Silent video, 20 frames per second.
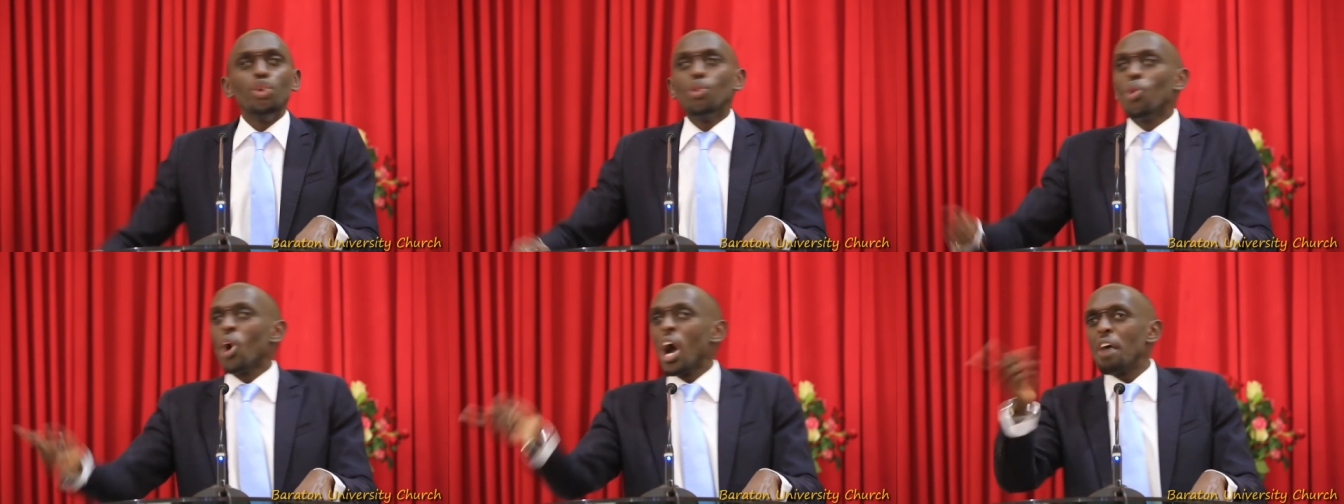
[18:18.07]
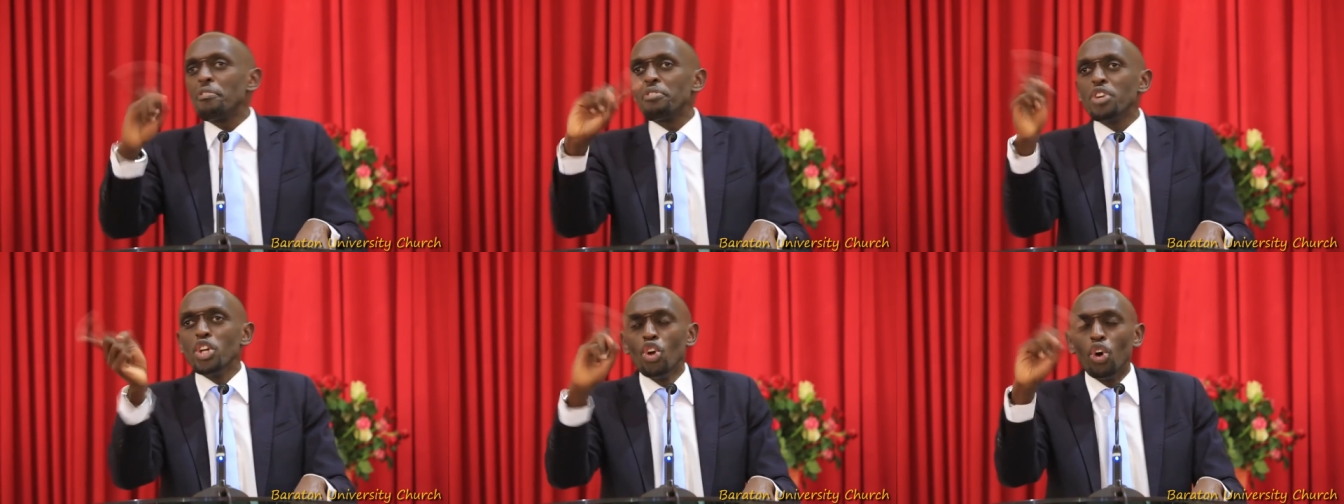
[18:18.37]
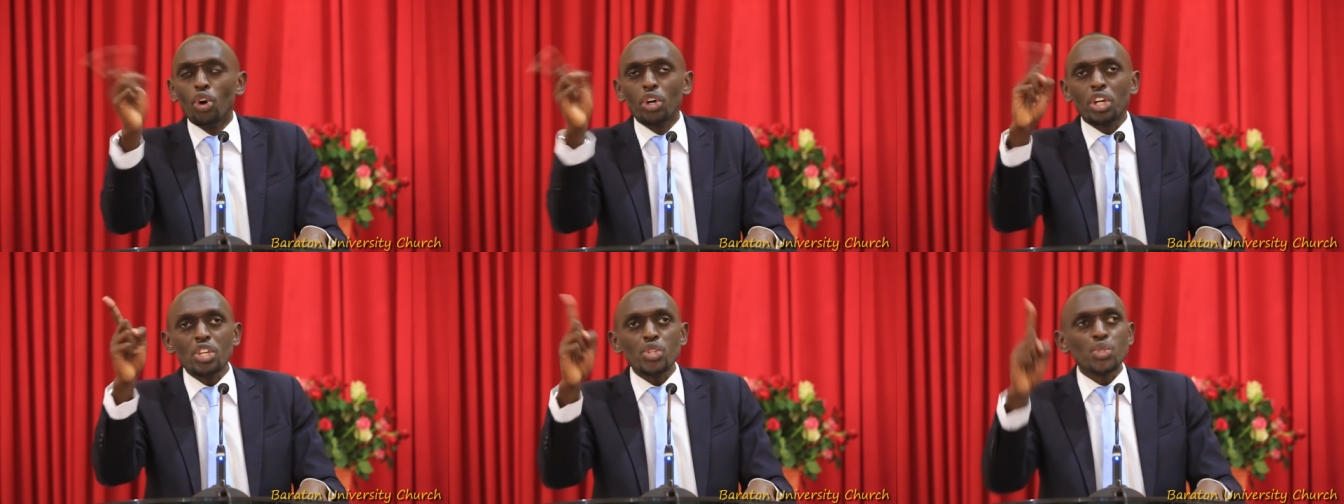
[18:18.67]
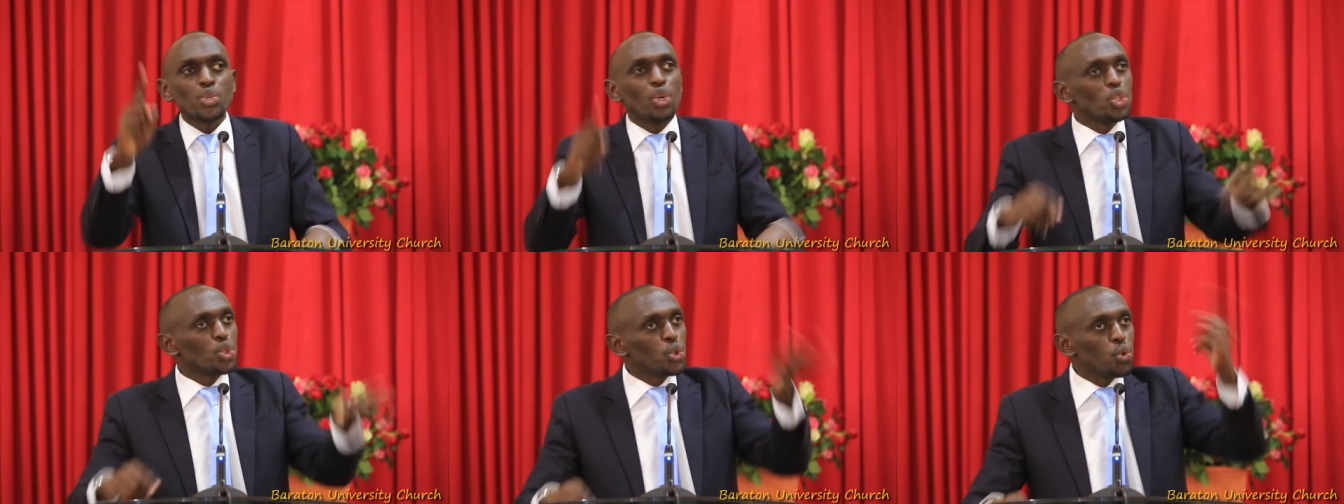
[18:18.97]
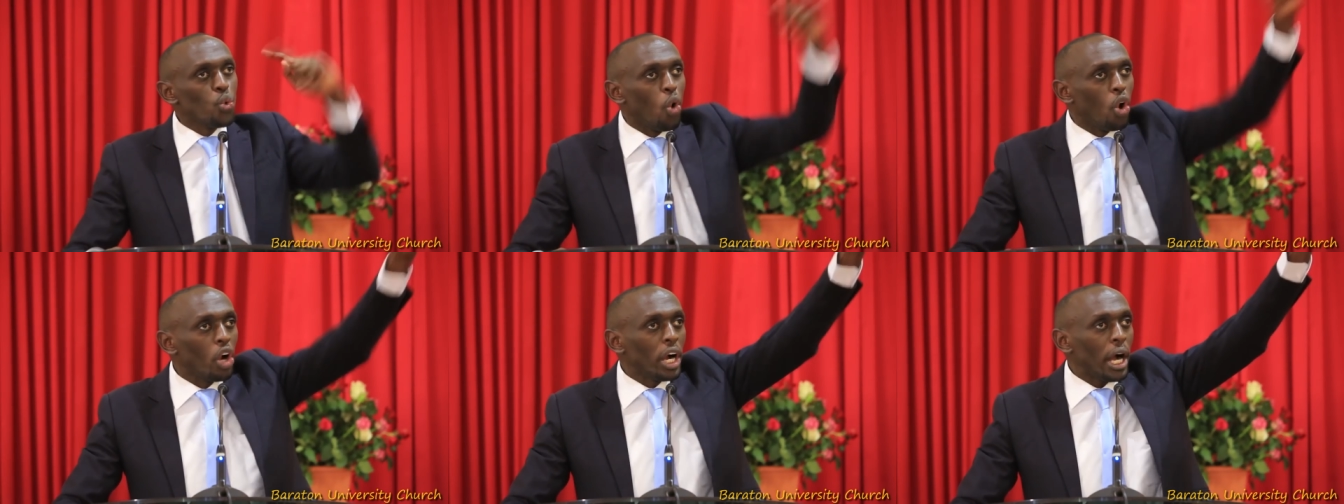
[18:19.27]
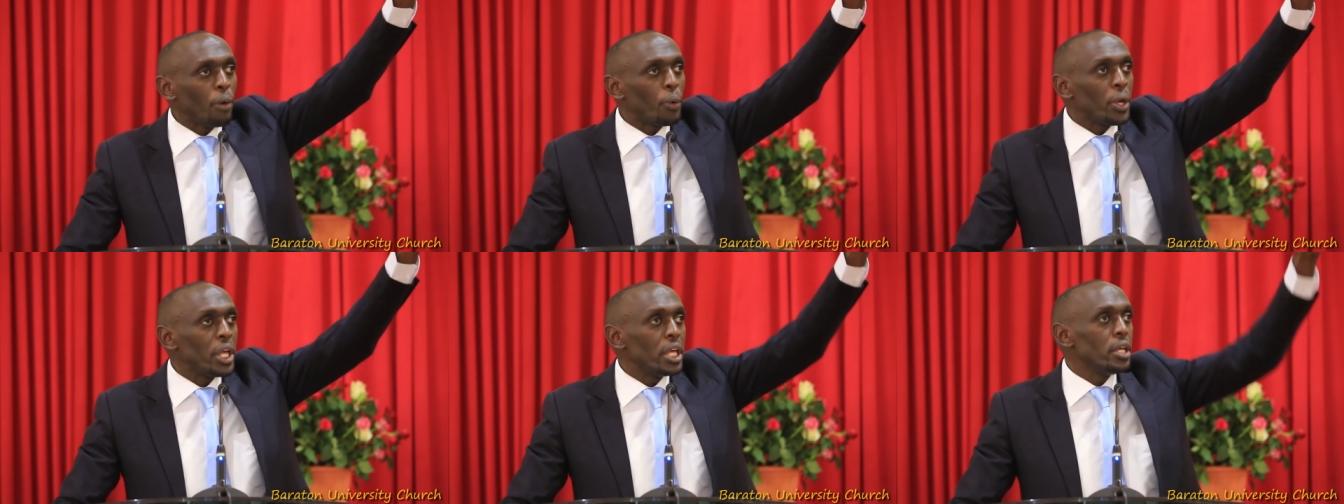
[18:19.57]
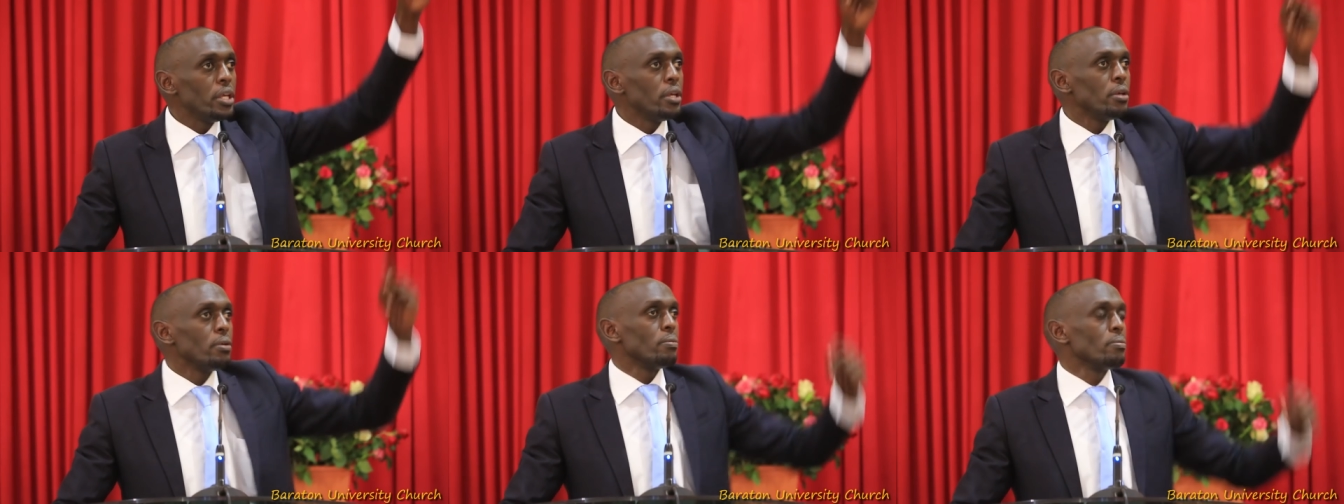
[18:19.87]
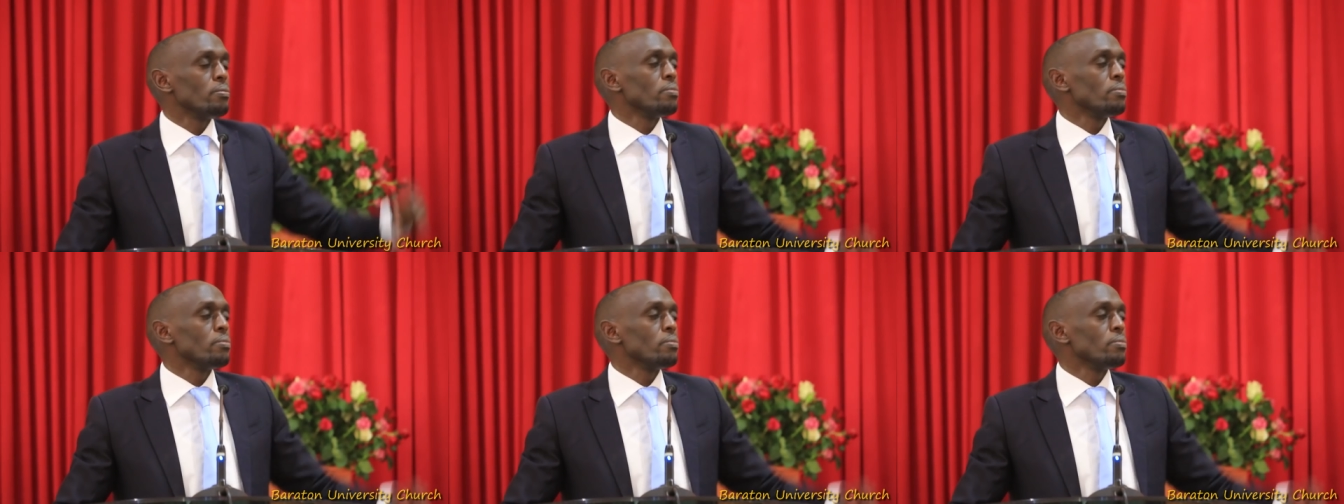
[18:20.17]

you have no reason to walk away.